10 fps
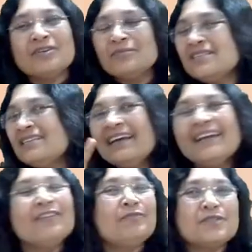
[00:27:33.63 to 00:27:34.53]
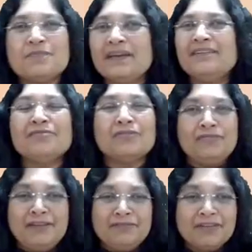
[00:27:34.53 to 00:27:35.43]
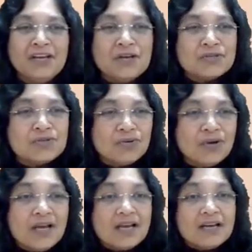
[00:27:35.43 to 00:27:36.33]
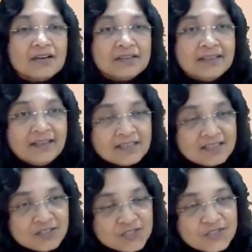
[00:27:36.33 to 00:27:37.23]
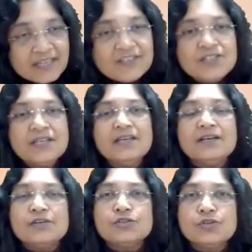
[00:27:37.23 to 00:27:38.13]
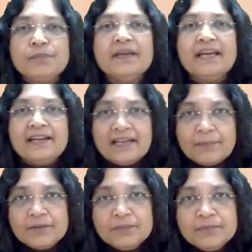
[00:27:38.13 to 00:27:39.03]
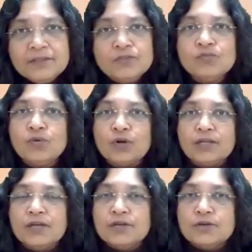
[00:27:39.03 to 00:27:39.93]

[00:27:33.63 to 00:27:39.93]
term. It's a negative perspective of life. So the strategy should be adaptable to what?